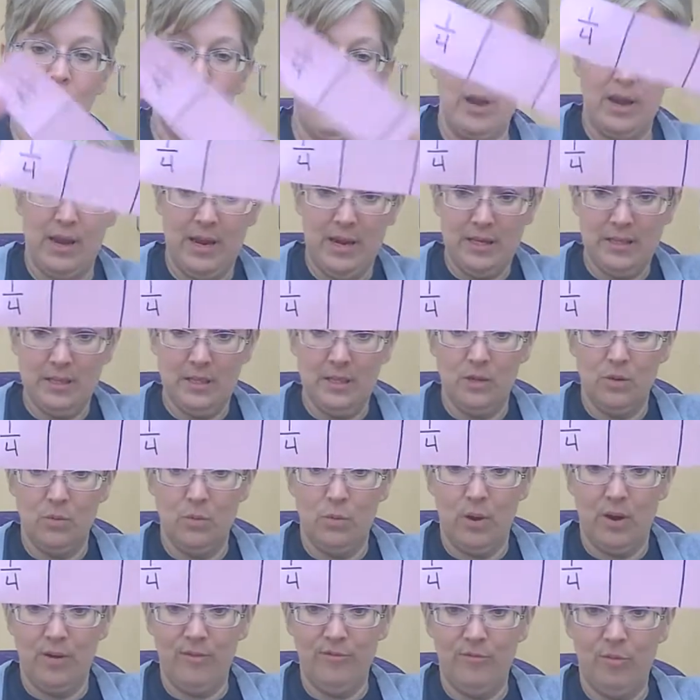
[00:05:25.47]
right?
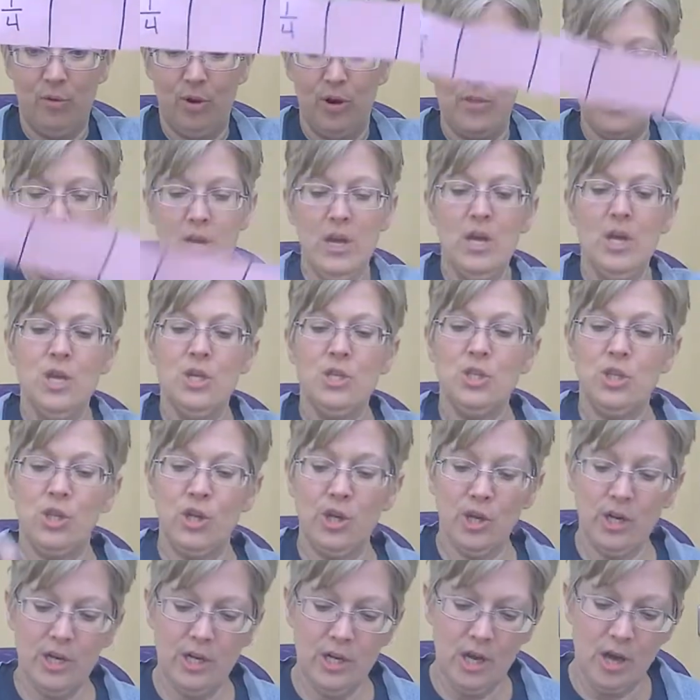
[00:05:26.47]
1/4. So
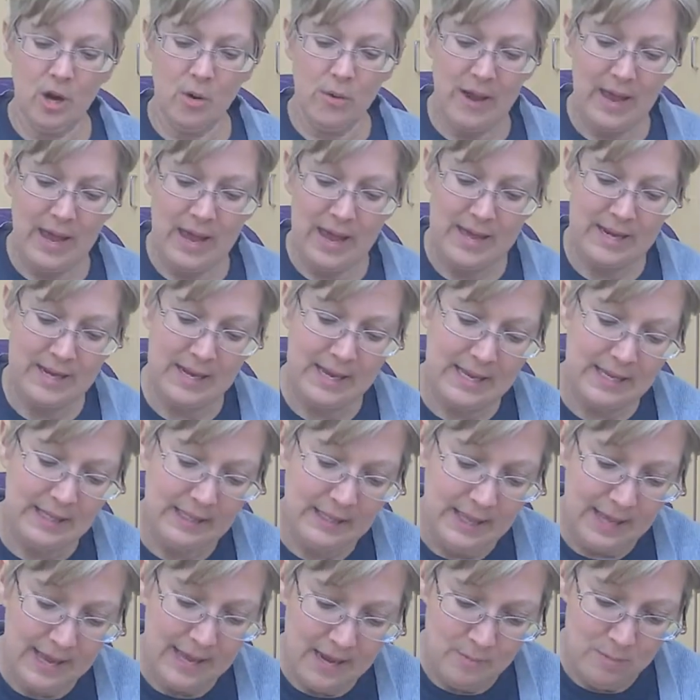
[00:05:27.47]
you're going to go ahead and
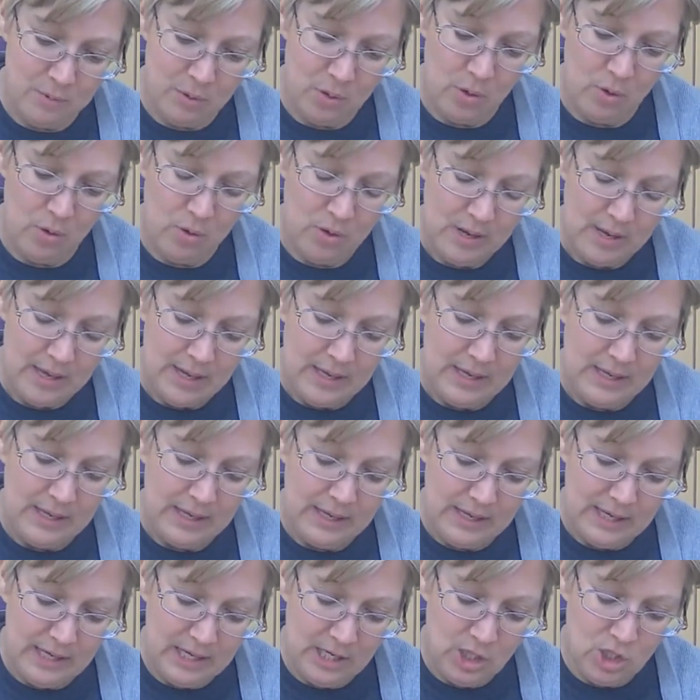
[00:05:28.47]
label
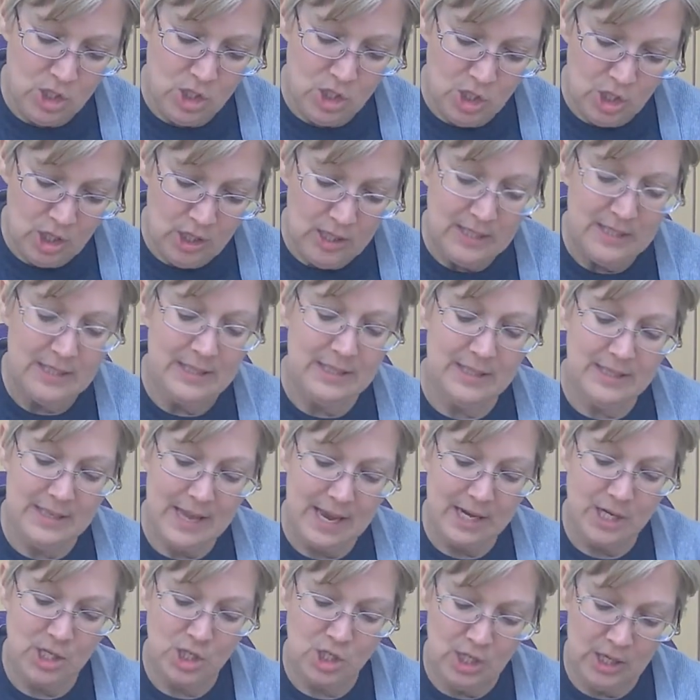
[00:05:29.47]
each
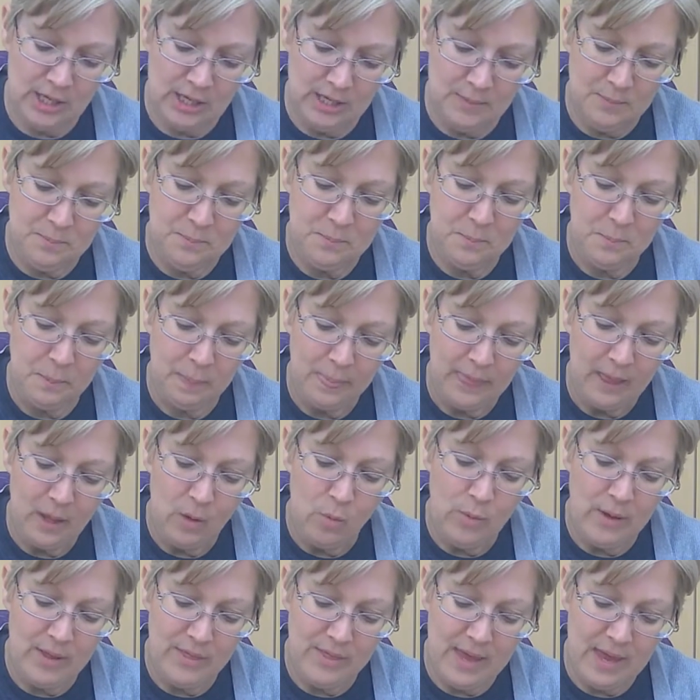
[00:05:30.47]
section
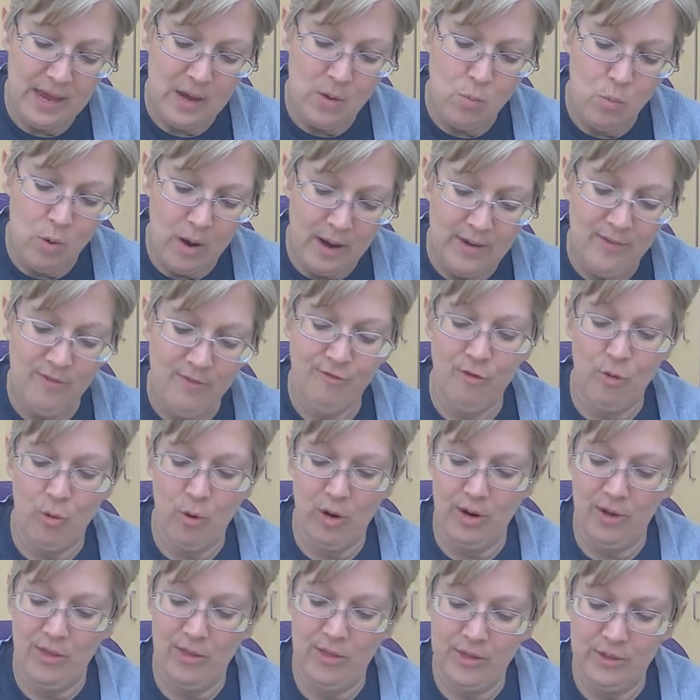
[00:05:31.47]
with a 1/4.